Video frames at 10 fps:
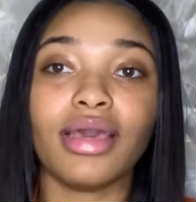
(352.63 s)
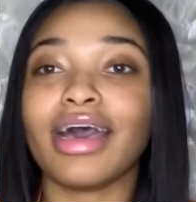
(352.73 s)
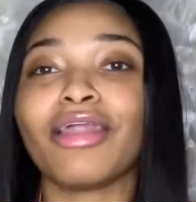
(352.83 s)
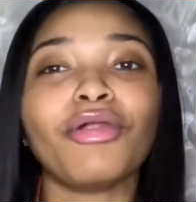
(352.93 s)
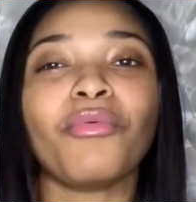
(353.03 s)

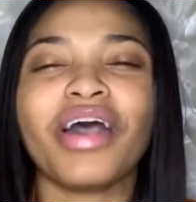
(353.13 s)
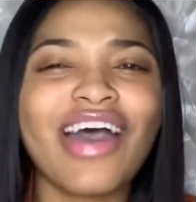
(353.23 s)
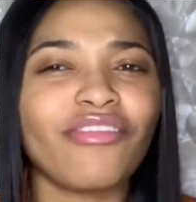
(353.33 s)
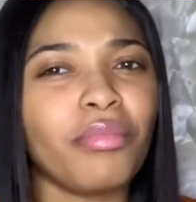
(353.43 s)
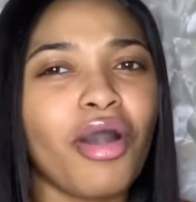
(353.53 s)
I don't know why I
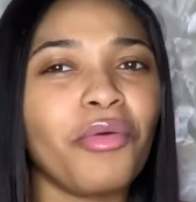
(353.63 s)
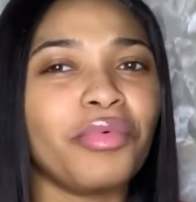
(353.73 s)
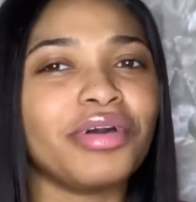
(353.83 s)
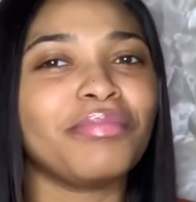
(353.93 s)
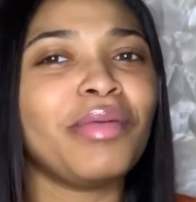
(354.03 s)
haven't bought
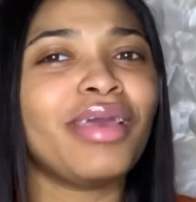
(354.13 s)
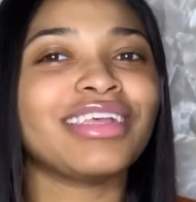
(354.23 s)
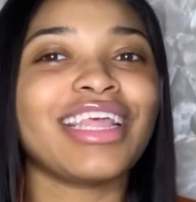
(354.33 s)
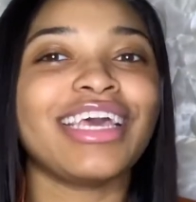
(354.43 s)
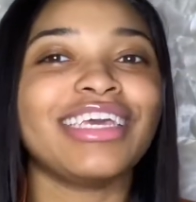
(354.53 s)
one. Maybe
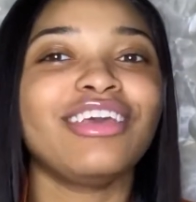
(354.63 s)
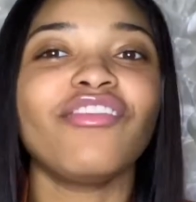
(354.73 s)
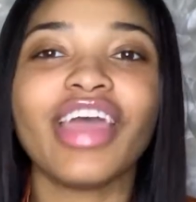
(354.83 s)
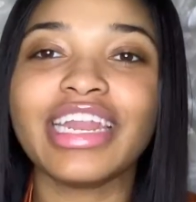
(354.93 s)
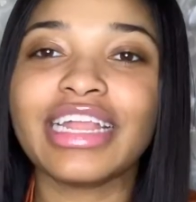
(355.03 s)
because, like, you
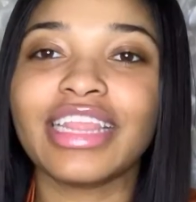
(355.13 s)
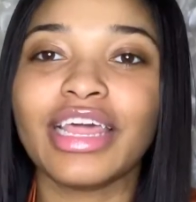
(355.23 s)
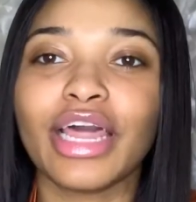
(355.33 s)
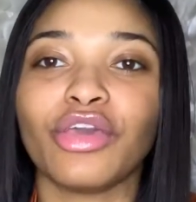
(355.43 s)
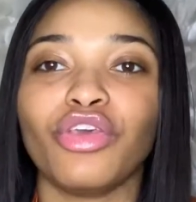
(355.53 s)
ever had that thing
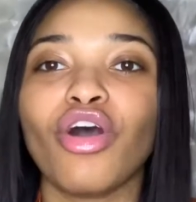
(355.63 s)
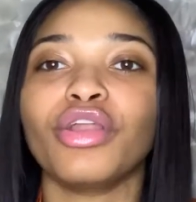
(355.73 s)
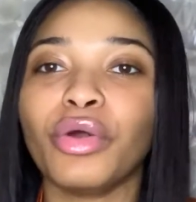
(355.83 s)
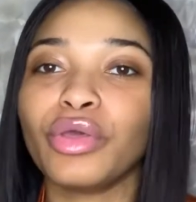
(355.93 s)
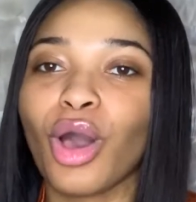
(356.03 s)
like y'all
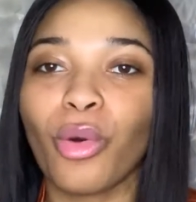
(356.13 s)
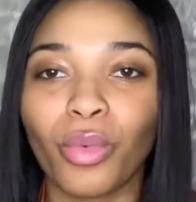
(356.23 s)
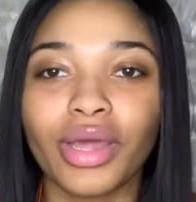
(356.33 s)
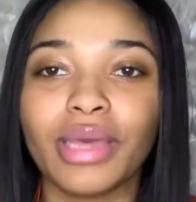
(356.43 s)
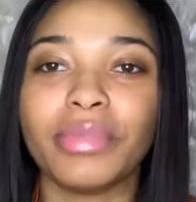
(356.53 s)
know y'all
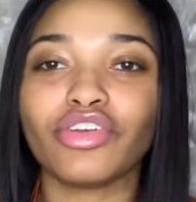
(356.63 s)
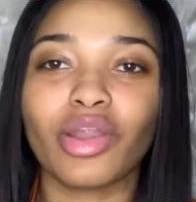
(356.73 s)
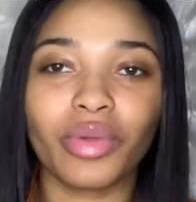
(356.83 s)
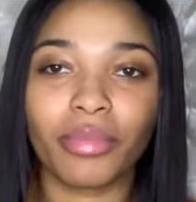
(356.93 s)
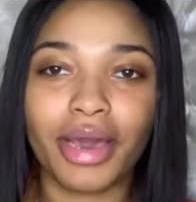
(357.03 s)
want it, but y'all
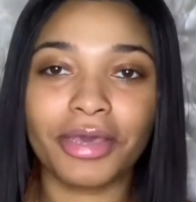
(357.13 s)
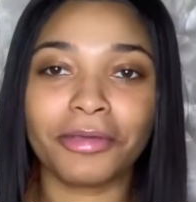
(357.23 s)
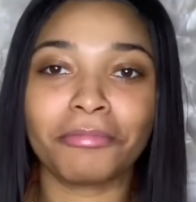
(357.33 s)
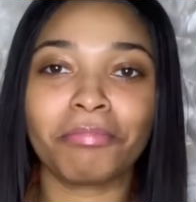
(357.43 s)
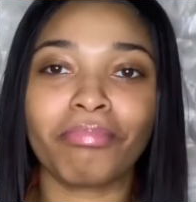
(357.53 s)
don't want to buy
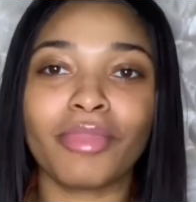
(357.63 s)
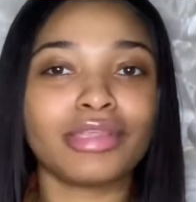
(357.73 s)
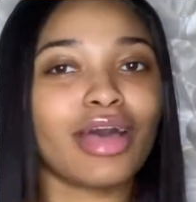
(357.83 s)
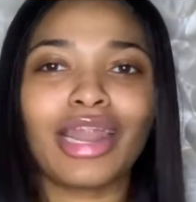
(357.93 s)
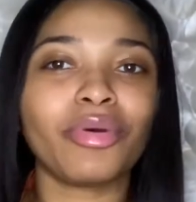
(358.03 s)
it?
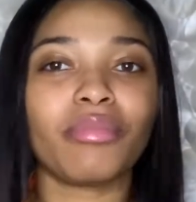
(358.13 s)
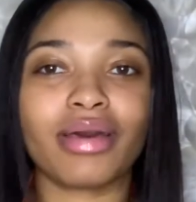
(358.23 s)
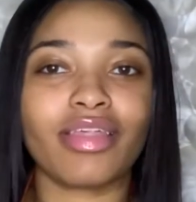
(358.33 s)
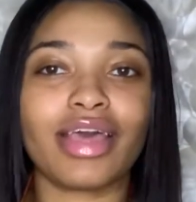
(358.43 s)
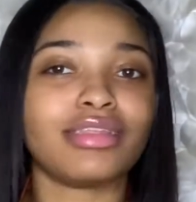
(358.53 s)
So I don't want to
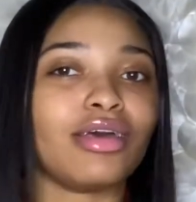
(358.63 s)
buy that.